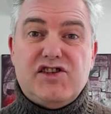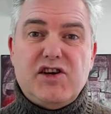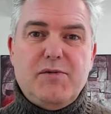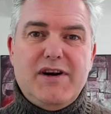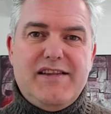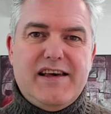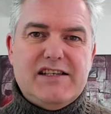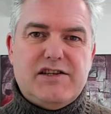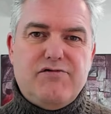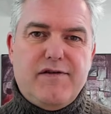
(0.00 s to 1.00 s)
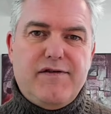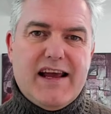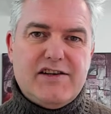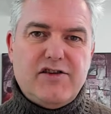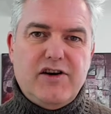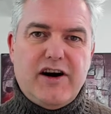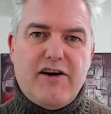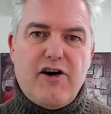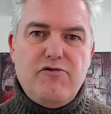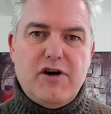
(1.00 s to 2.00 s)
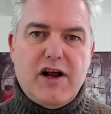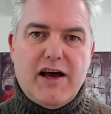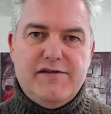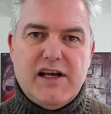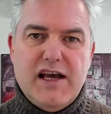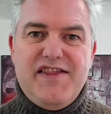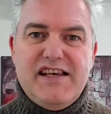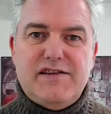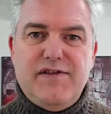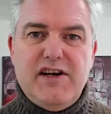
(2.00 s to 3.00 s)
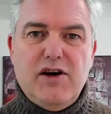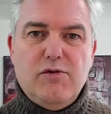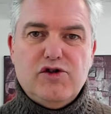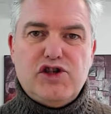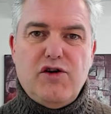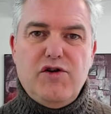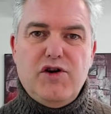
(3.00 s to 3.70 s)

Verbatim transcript: and so many things to reflect on in our own lives and this video will show